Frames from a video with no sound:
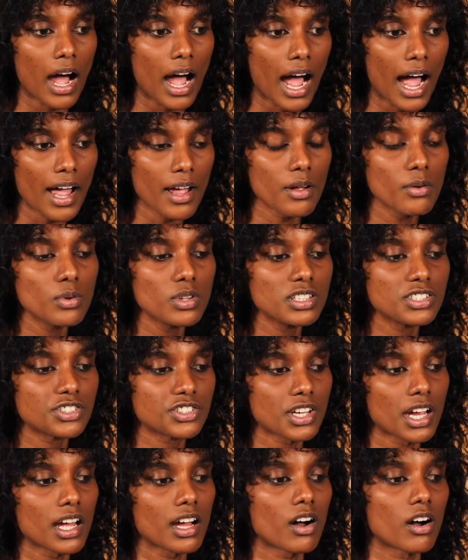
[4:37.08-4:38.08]
I will
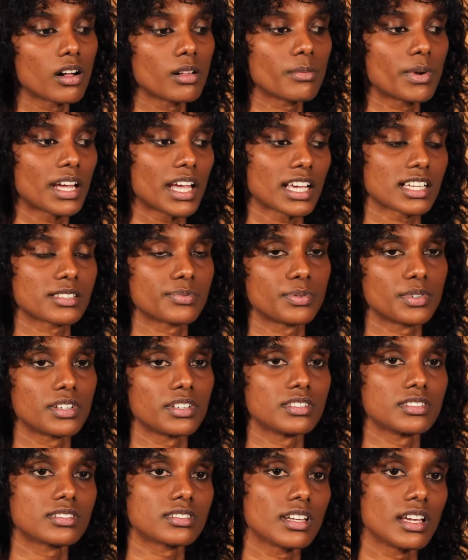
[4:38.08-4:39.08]
share all my
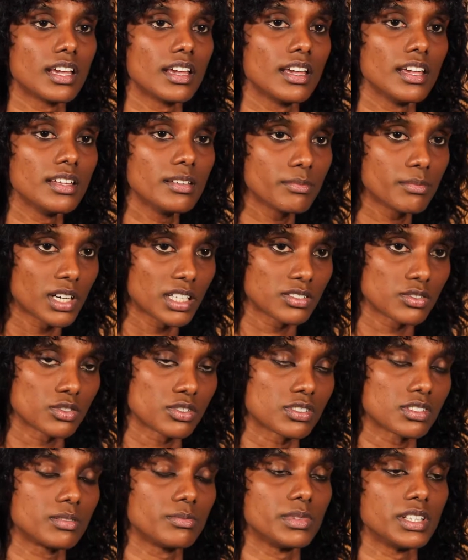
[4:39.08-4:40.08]
experience in my
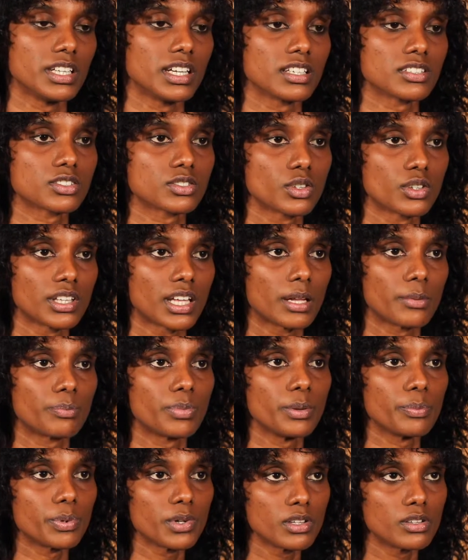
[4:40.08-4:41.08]
social media so that
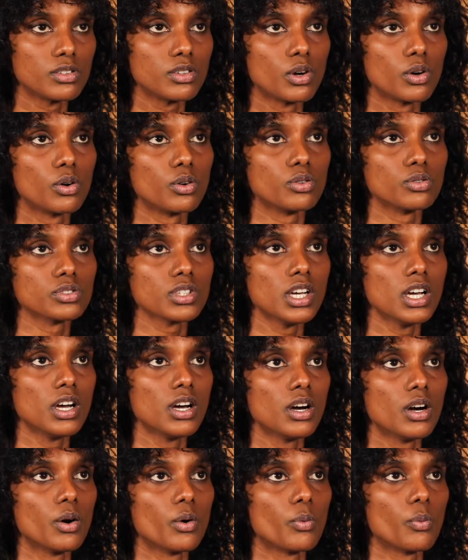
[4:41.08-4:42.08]
people know
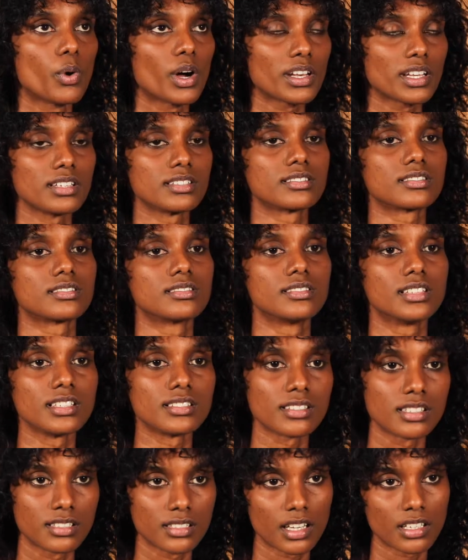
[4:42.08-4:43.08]
what is
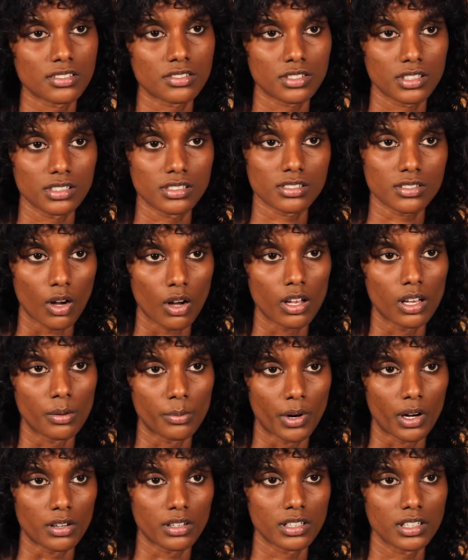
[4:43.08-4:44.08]
this industry is all
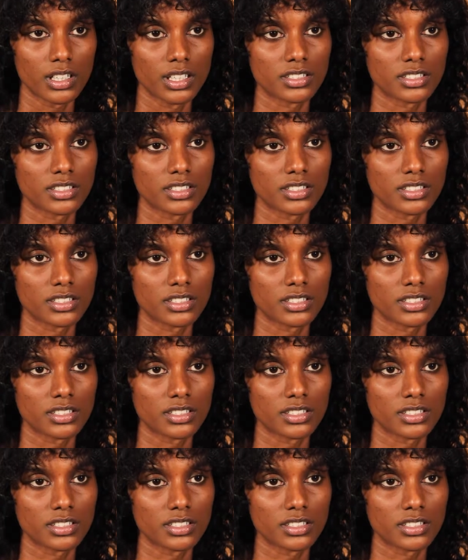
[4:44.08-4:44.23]
about.